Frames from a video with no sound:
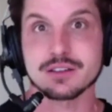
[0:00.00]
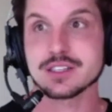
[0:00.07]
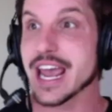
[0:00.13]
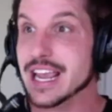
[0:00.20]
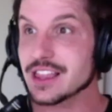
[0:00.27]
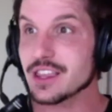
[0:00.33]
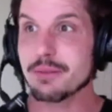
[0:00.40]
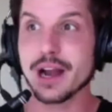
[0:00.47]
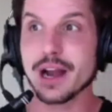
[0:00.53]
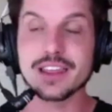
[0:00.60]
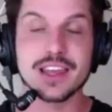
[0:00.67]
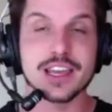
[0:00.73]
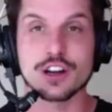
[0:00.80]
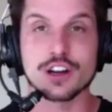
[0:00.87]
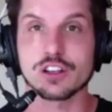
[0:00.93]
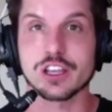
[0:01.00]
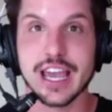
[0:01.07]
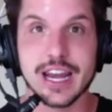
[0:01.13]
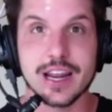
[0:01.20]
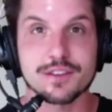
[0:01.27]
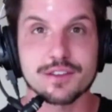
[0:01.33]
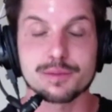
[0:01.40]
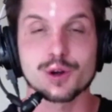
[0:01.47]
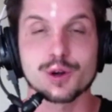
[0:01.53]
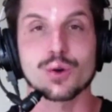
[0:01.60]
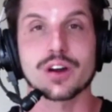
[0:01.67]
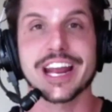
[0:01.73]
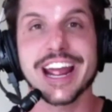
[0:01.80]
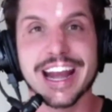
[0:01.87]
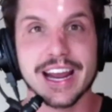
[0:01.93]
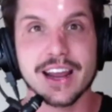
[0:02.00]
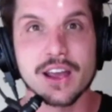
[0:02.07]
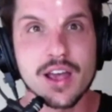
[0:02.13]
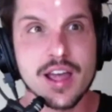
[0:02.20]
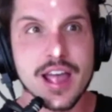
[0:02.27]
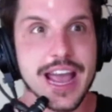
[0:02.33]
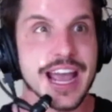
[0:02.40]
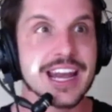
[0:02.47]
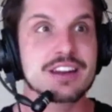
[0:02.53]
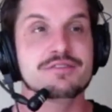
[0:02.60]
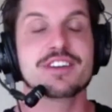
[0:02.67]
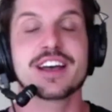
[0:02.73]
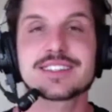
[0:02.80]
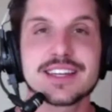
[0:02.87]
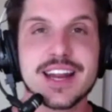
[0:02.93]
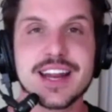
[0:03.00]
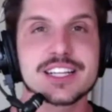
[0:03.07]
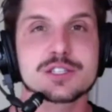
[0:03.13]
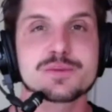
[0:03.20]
Take the money that you're getting from your organic and invest in ads,